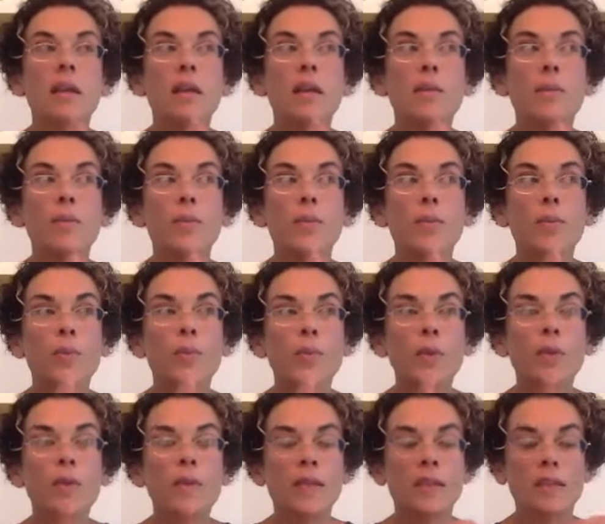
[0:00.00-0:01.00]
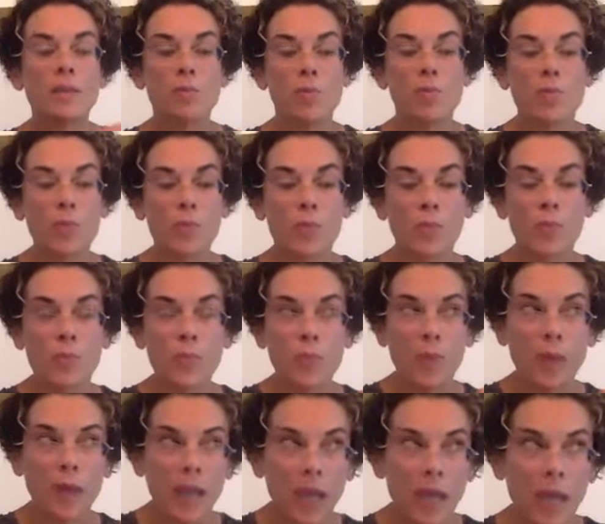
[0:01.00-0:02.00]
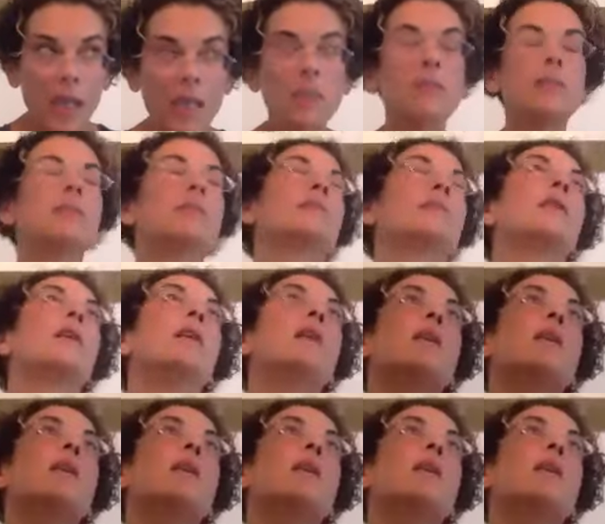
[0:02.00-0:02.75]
in previous pains